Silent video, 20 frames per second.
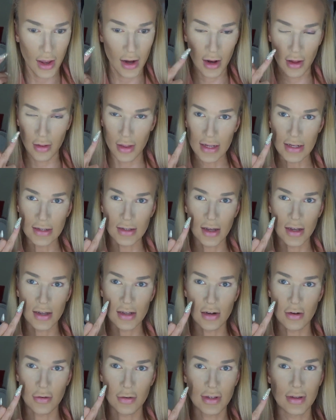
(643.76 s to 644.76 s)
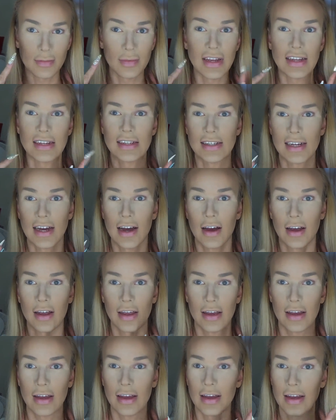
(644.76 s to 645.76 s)
Now this side looks a bit
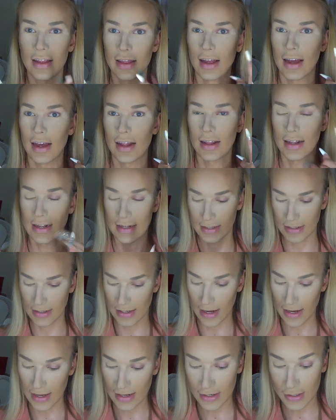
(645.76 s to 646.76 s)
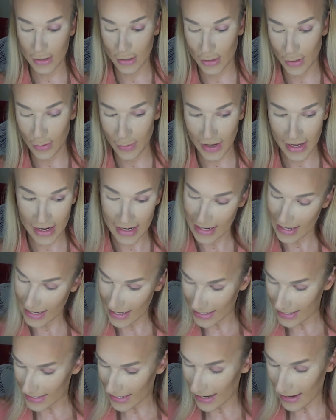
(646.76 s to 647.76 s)
darker than this side, so we can
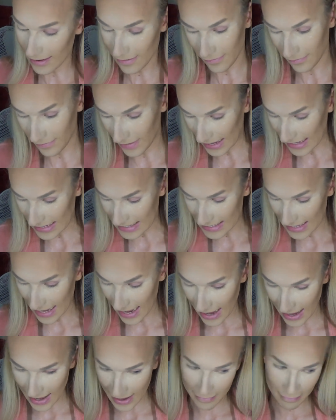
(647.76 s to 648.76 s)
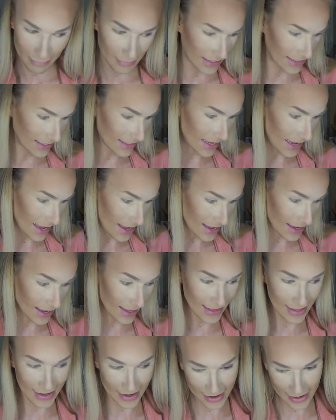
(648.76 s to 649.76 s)
easily fix that
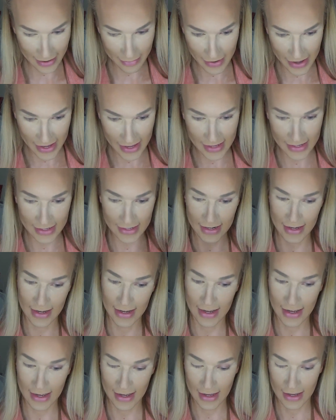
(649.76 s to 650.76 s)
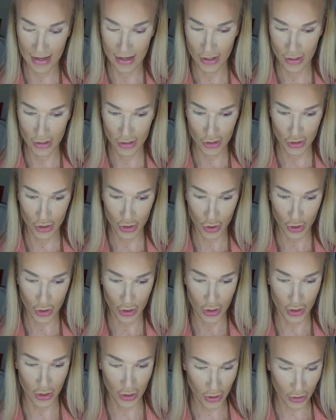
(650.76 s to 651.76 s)
mistake that I made.
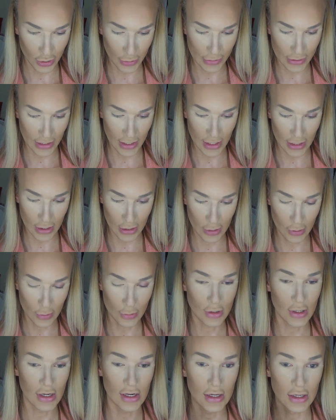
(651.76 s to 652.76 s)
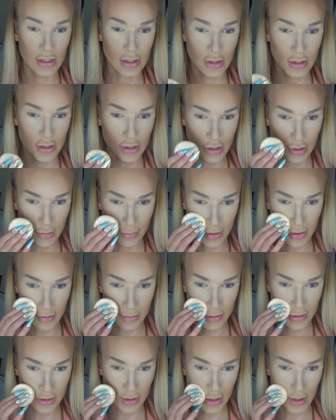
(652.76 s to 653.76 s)
Shocker, because I usually don't make
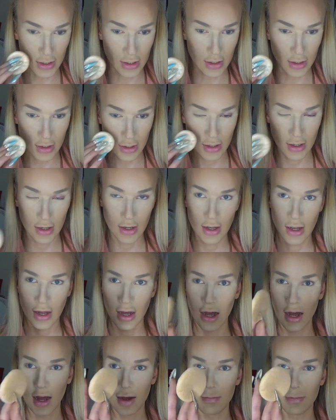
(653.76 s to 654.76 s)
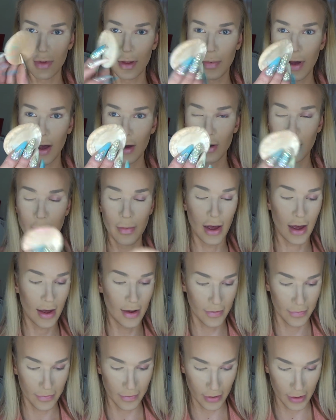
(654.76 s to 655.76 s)
mistake. The powder
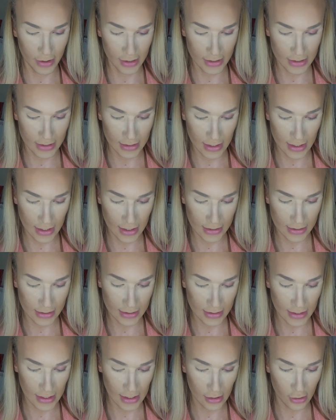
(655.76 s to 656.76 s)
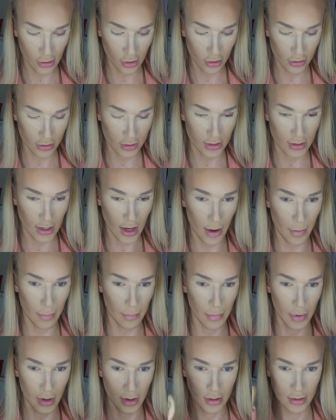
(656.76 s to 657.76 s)
puff still got
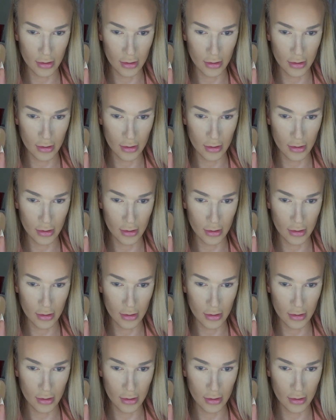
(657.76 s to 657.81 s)
some